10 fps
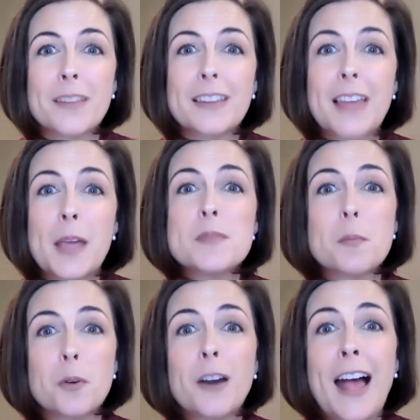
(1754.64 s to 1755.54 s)
claims of
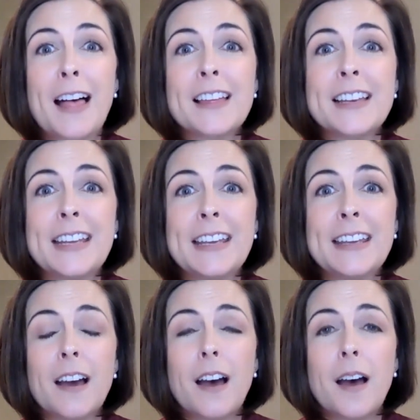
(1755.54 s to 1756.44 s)

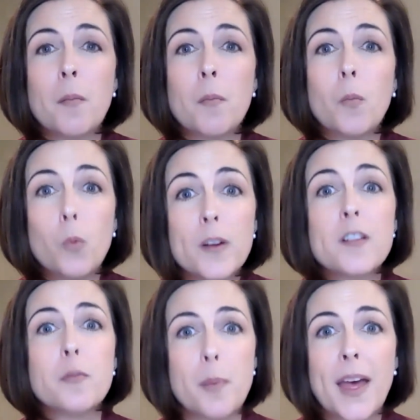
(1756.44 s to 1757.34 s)
morality would
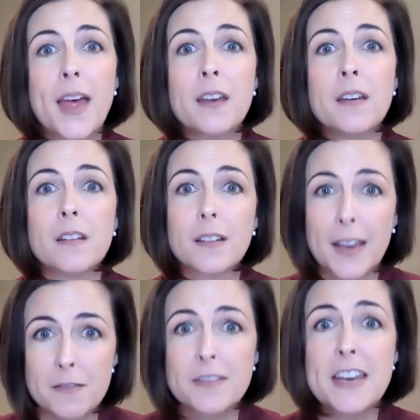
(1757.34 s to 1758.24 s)
have been
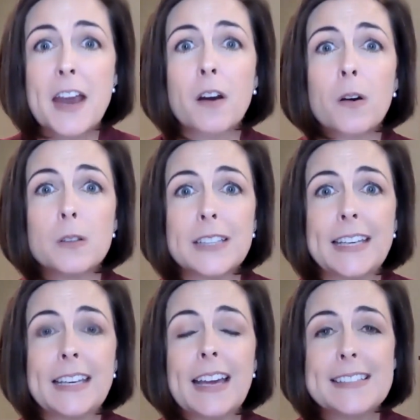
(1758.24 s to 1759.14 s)
kind of
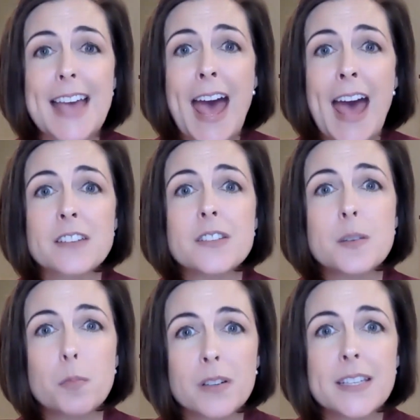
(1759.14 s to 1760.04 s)
narrowly attached
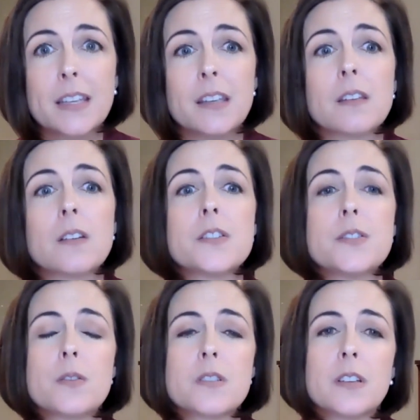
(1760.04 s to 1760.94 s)
to particular
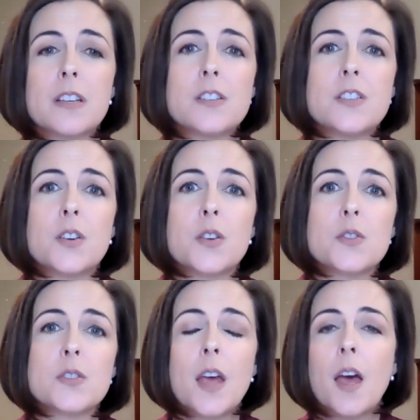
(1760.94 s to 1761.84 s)
social
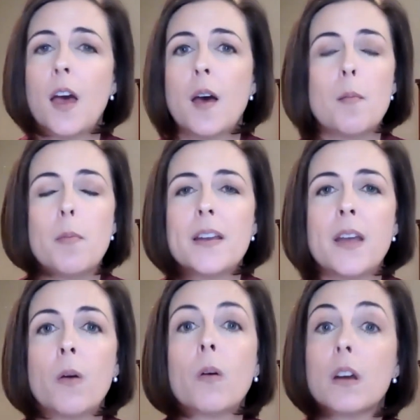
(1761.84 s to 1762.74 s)
issues. But
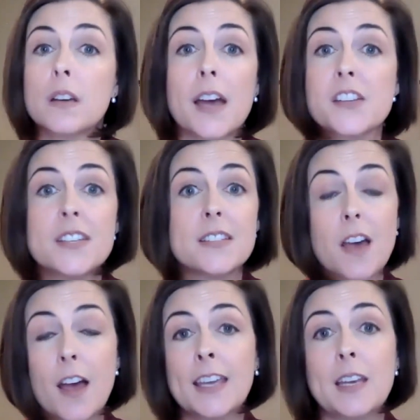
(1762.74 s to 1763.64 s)
no, Gushee's
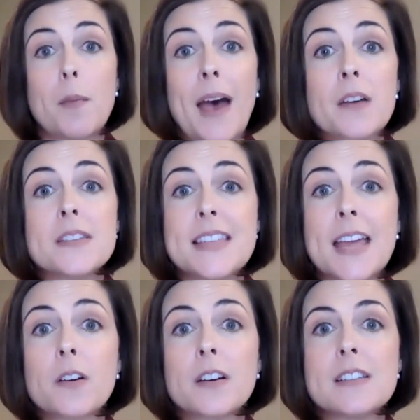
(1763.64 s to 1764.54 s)
talking about
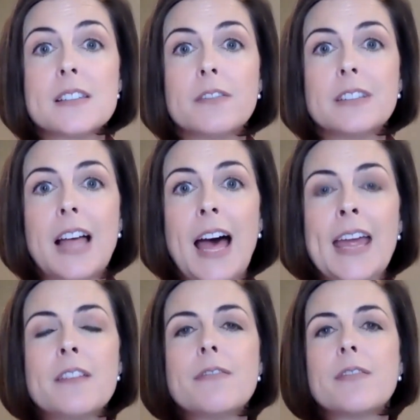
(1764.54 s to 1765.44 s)
sacredness of
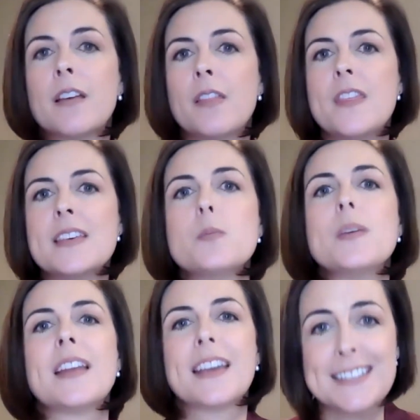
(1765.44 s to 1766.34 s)
life, this
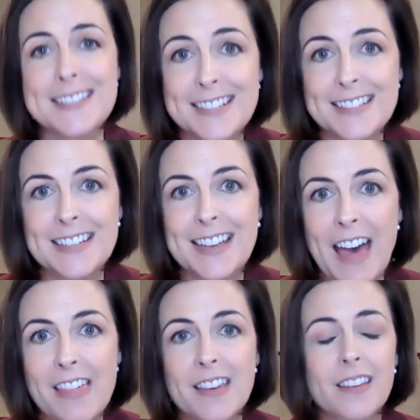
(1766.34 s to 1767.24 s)
being a consistent
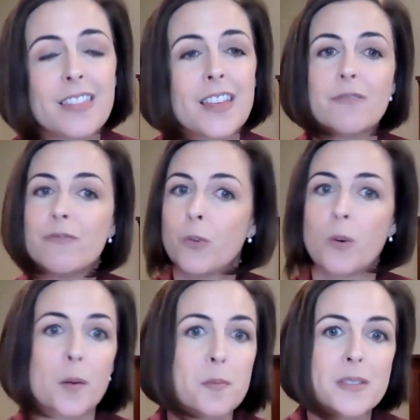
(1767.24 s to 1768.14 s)
ethic that
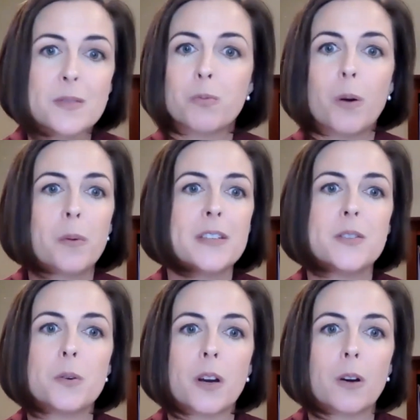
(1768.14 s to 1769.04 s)
informs what we
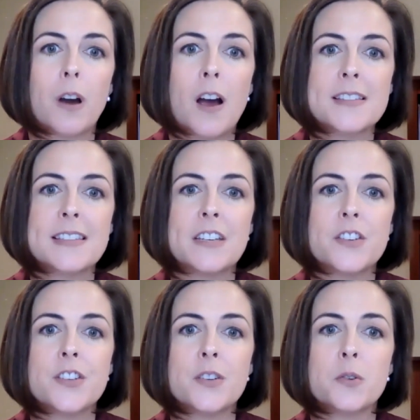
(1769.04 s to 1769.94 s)
do across
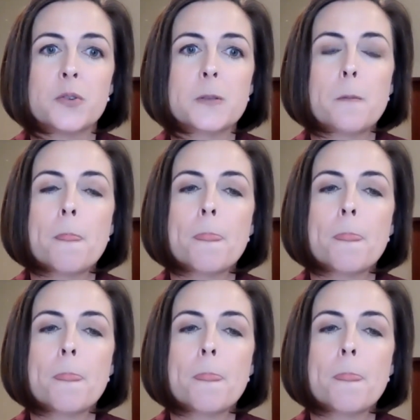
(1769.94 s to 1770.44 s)
issues.